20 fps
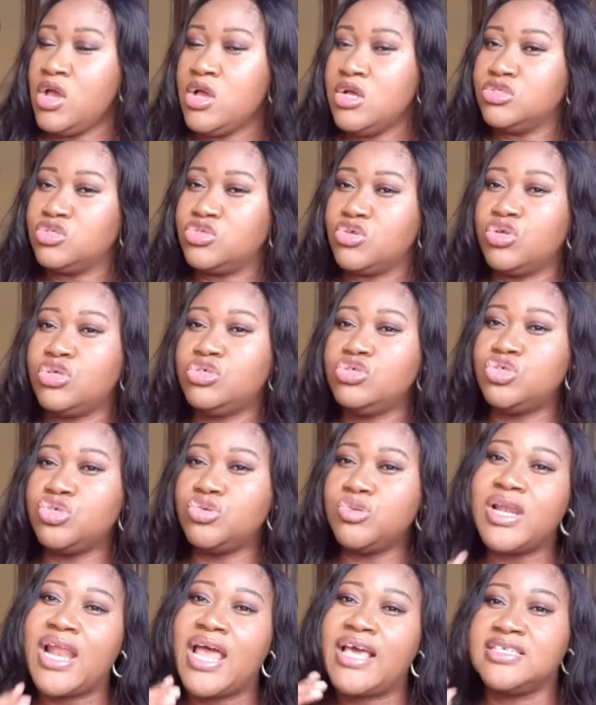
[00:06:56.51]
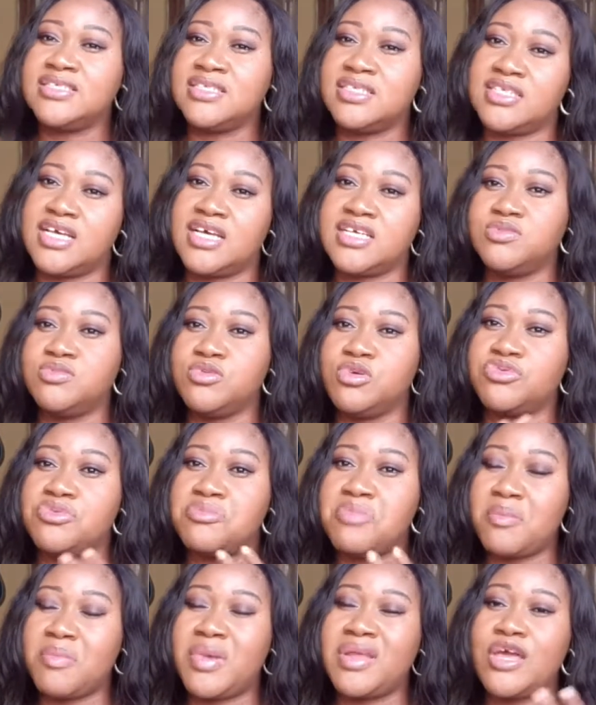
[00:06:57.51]
So don't do it like it's a textbook.
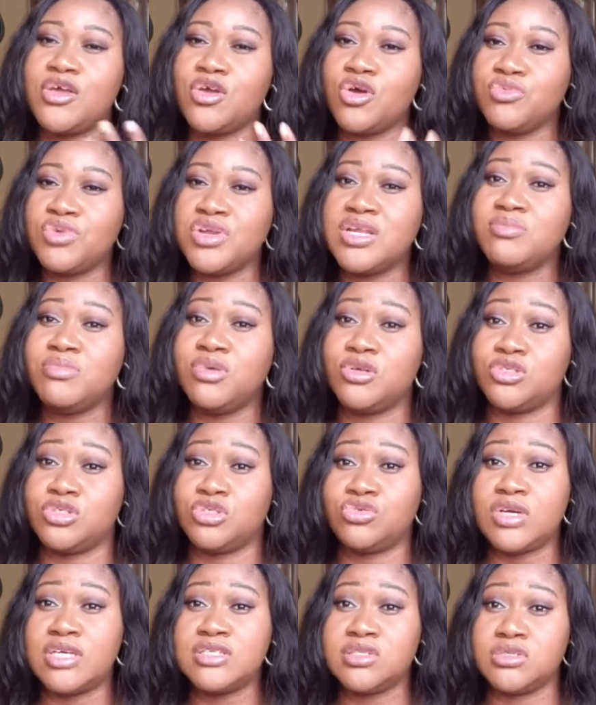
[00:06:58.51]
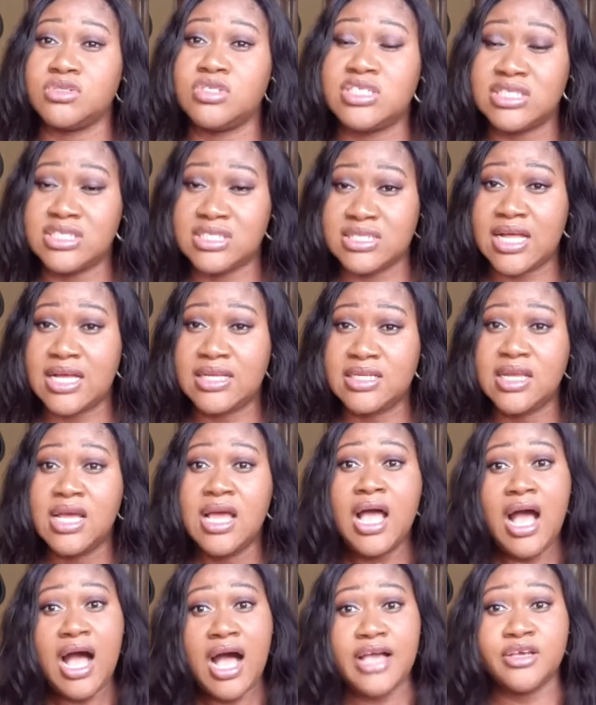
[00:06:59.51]
Remember that you're reading because you're trying to understand
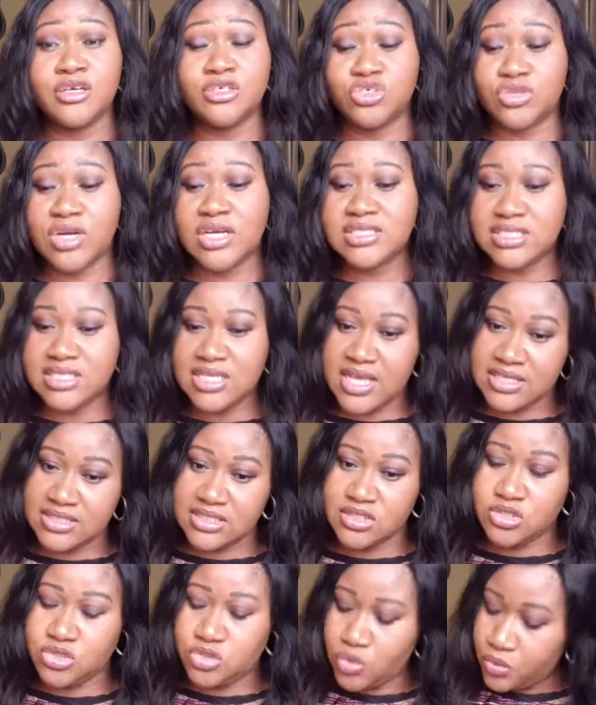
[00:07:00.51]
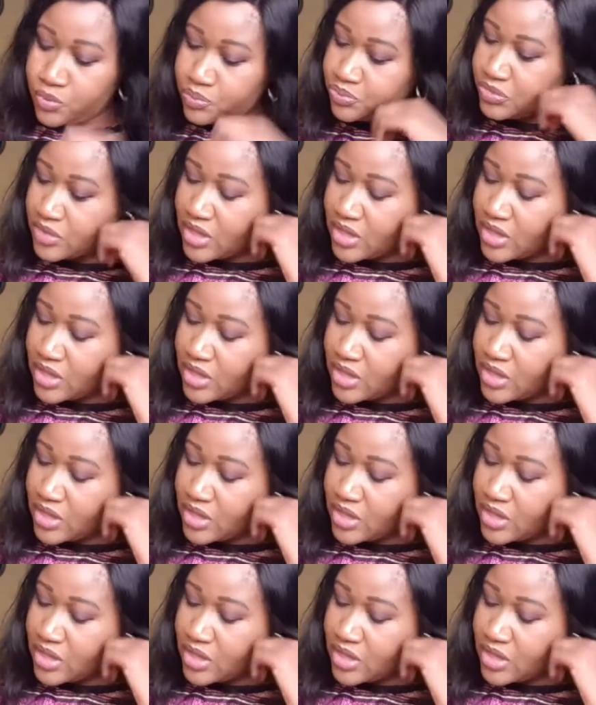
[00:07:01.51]
and you're trying to get it. So